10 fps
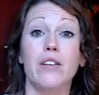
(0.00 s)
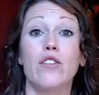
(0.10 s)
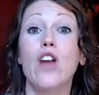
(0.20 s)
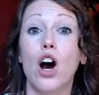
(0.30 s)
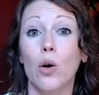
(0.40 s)

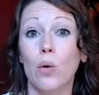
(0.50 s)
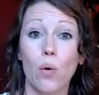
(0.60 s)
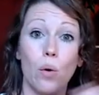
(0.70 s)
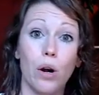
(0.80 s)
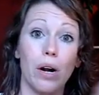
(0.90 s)
no
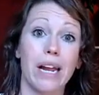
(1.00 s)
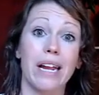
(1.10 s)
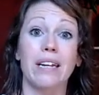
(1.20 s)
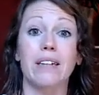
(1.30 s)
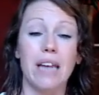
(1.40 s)
or
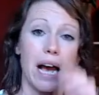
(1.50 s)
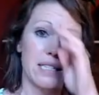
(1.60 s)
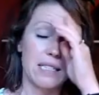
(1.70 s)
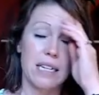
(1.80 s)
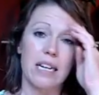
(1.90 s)
a
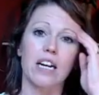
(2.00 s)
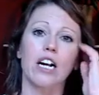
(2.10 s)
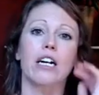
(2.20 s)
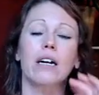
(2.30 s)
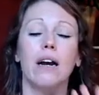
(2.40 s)
yes
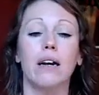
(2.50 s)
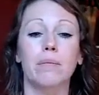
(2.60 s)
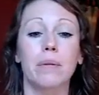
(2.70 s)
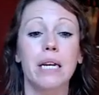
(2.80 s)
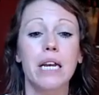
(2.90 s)
here.
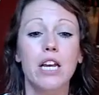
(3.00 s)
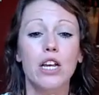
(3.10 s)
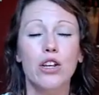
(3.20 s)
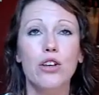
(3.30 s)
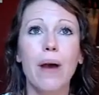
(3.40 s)

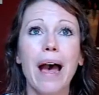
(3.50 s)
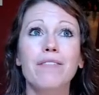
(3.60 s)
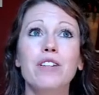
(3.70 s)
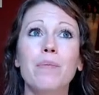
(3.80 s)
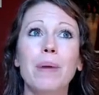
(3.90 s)
You
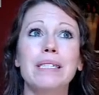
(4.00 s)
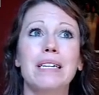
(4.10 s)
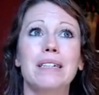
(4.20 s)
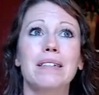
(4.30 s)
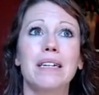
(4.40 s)
have to
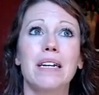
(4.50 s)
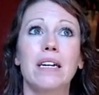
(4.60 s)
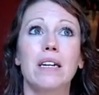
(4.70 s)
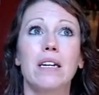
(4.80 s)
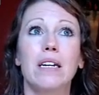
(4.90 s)

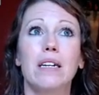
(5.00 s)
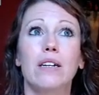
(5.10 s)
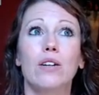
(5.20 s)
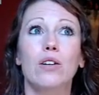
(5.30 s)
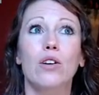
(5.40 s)
basically
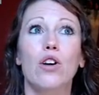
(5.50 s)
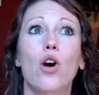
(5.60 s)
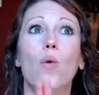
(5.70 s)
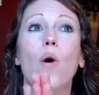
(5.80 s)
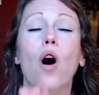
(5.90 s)

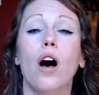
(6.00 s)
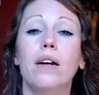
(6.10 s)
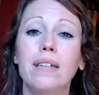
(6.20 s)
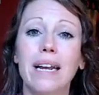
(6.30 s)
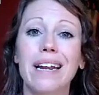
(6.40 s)
go
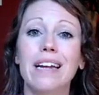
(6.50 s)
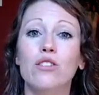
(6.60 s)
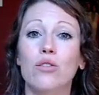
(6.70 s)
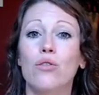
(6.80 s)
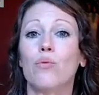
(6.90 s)
on and
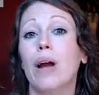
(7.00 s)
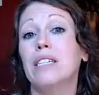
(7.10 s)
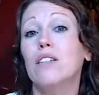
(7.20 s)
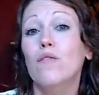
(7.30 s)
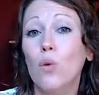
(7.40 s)
answer the
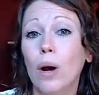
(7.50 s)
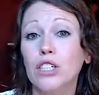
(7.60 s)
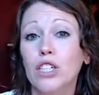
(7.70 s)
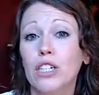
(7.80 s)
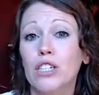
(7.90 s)
rest of the
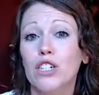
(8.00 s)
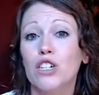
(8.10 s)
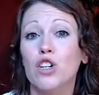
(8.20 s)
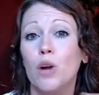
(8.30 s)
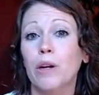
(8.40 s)
questions to
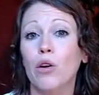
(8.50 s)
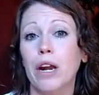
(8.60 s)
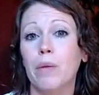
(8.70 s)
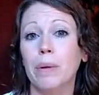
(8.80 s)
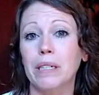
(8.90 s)
determine
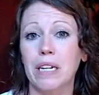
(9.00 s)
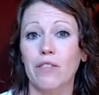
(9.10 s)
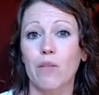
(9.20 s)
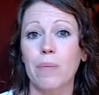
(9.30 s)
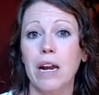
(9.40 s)
credibility
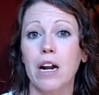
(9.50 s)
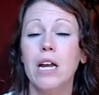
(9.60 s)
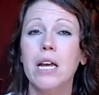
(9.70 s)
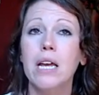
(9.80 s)
from there.